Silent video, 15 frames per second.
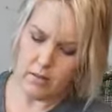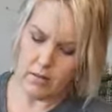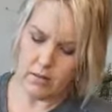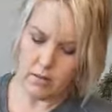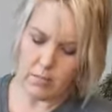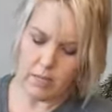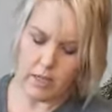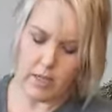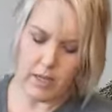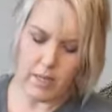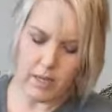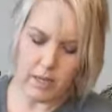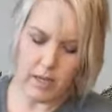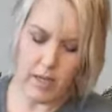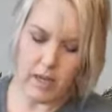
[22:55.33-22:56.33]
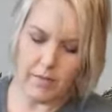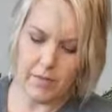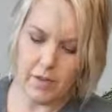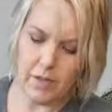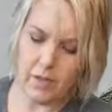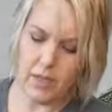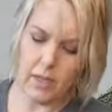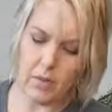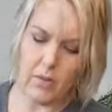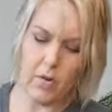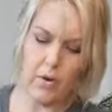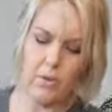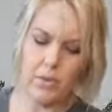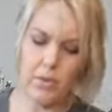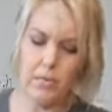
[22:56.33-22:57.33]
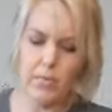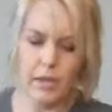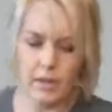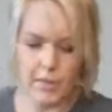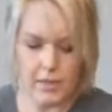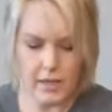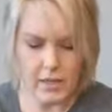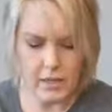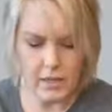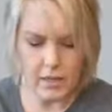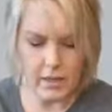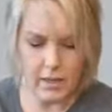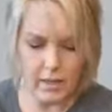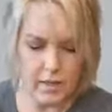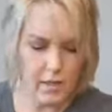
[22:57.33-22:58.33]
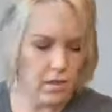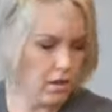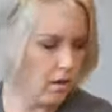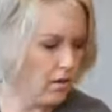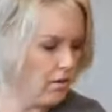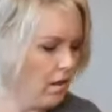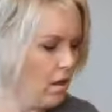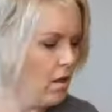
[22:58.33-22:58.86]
sometimes I have to just get warmed up and my designs start